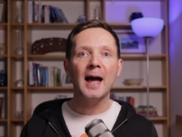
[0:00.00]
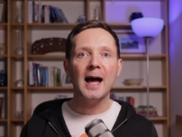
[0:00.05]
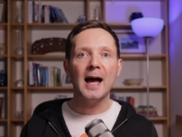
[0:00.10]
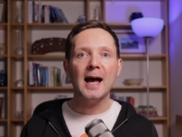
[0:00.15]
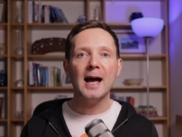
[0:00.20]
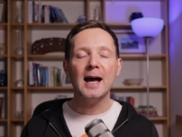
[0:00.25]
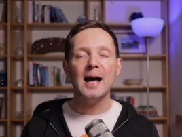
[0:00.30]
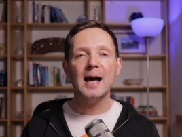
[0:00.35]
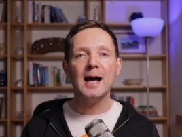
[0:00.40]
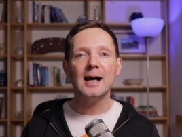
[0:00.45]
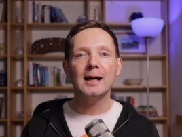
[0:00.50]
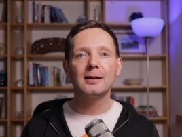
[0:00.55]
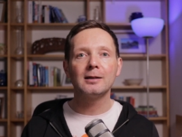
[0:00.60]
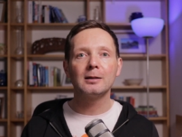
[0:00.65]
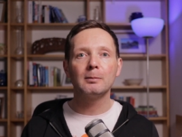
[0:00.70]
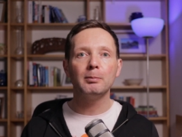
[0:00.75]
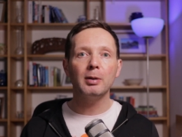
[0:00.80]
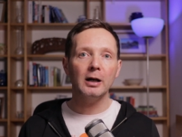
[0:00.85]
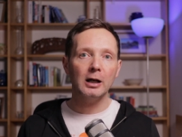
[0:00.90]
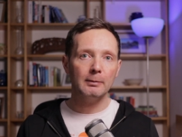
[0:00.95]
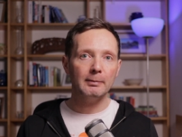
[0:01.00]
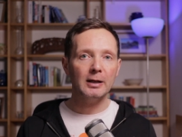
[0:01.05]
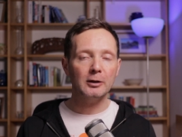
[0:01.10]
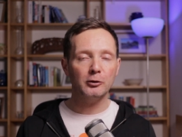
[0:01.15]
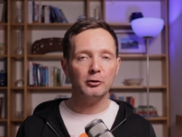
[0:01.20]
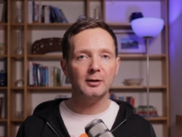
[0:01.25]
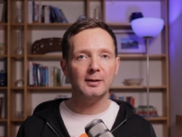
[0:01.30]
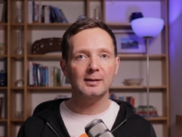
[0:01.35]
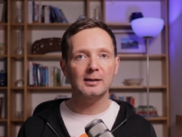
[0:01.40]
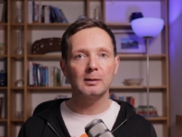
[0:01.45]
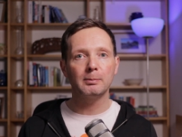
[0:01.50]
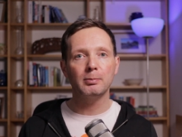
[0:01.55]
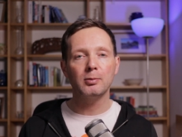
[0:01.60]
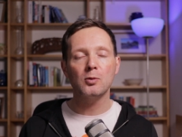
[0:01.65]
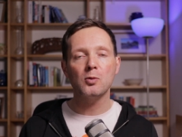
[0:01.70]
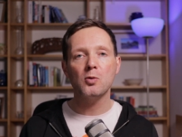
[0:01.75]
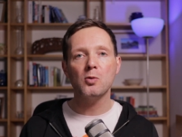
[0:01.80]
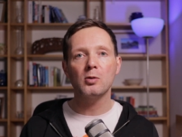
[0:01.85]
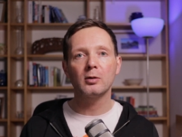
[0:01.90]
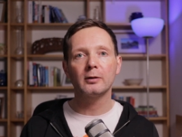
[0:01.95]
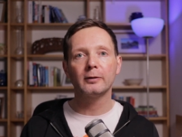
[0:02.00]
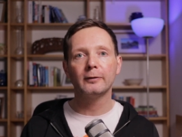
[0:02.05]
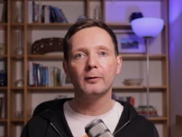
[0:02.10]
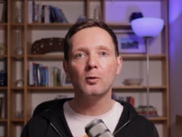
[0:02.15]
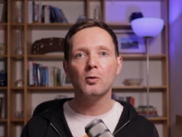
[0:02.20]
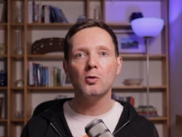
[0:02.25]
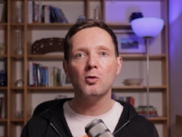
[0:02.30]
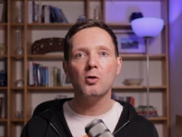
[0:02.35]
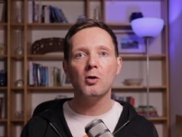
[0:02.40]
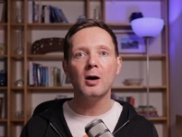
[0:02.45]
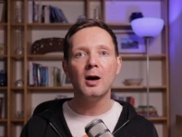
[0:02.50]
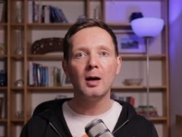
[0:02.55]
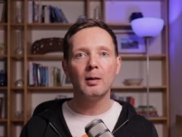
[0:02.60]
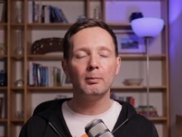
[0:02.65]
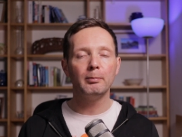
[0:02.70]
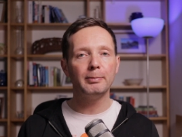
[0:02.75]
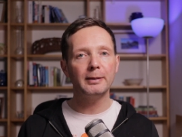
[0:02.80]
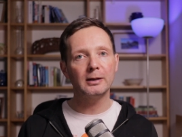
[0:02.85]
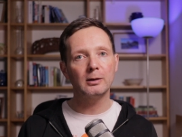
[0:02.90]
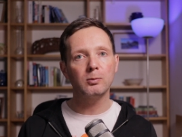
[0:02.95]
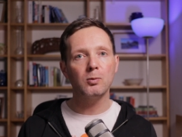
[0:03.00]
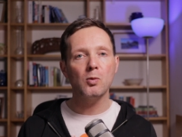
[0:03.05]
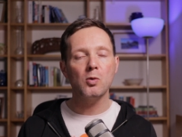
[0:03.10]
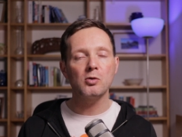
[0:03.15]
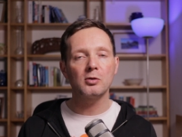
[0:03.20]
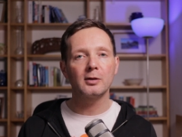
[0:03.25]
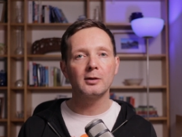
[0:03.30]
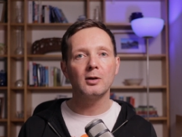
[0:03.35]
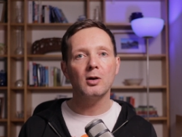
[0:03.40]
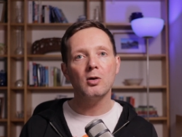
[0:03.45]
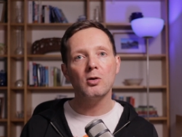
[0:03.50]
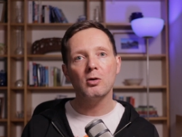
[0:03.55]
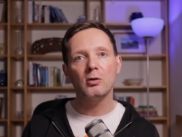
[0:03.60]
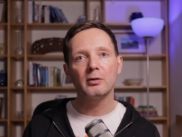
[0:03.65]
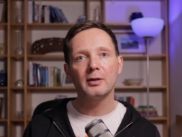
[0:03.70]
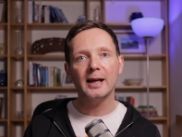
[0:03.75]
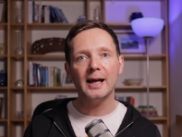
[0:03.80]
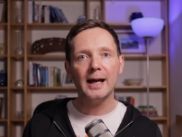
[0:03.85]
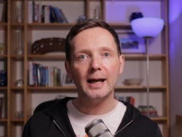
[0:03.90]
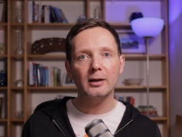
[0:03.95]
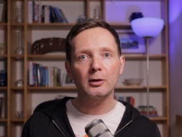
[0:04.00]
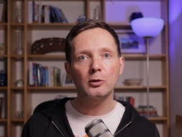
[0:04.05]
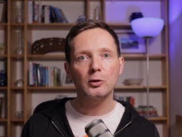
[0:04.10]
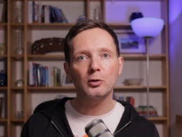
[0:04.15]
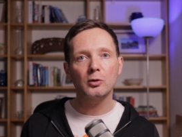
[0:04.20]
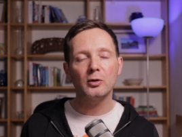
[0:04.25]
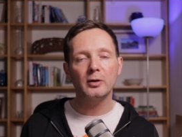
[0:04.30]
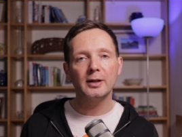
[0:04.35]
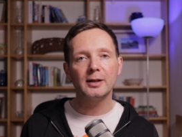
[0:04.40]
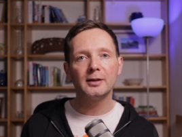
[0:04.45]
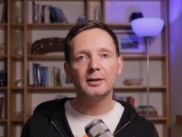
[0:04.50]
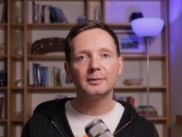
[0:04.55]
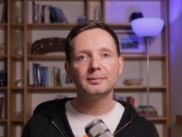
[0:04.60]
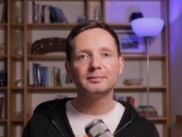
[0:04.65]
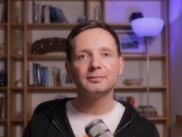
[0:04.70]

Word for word: and biometric support for Bitwarden on Android